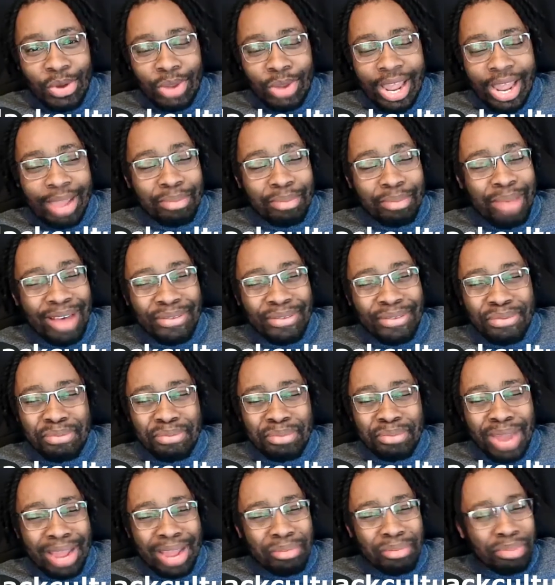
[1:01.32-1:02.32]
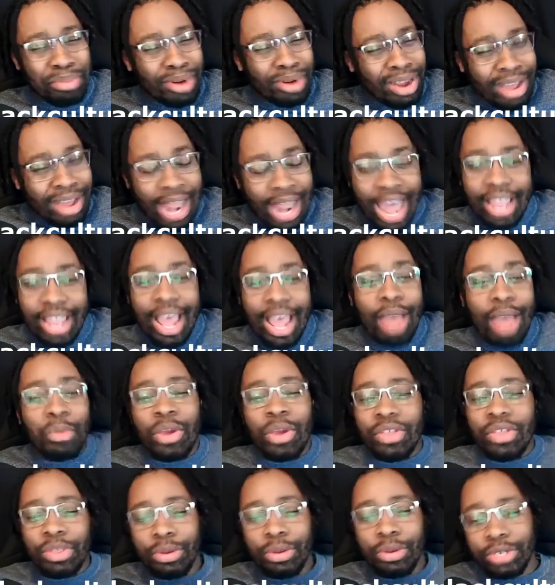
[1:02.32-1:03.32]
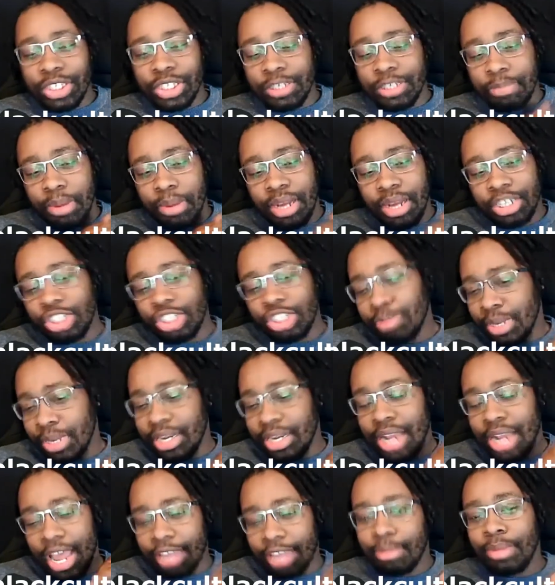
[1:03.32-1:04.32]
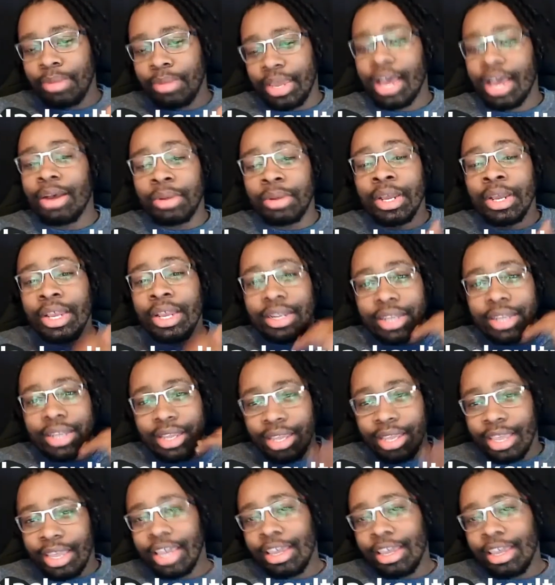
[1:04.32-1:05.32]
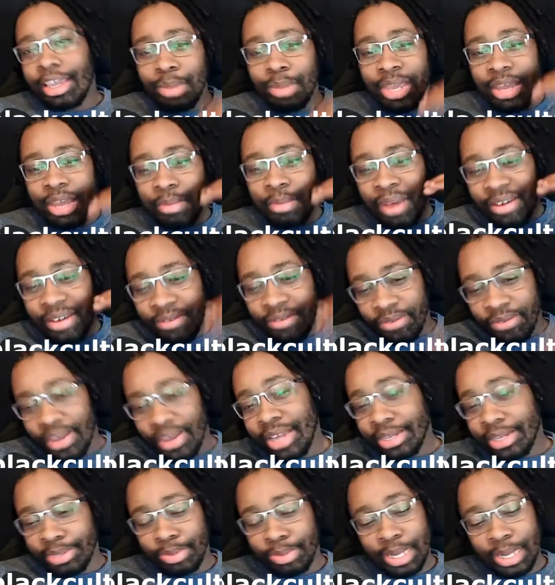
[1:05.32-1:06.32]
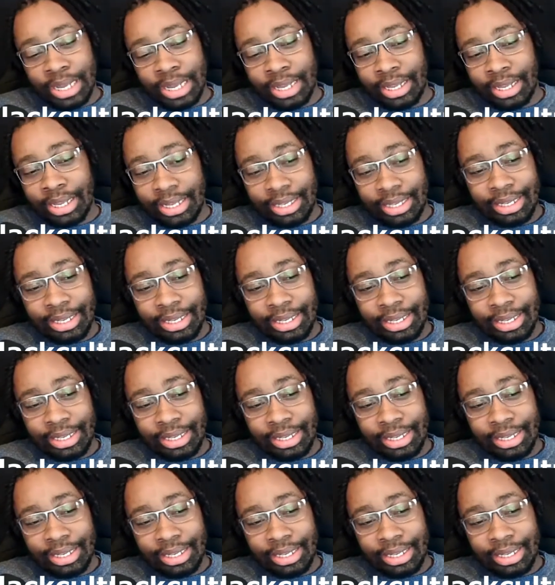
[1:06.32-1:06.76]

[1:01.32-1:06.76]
like my like bro, like I'd rather you just punch me and knock me out than kick me in my face, man.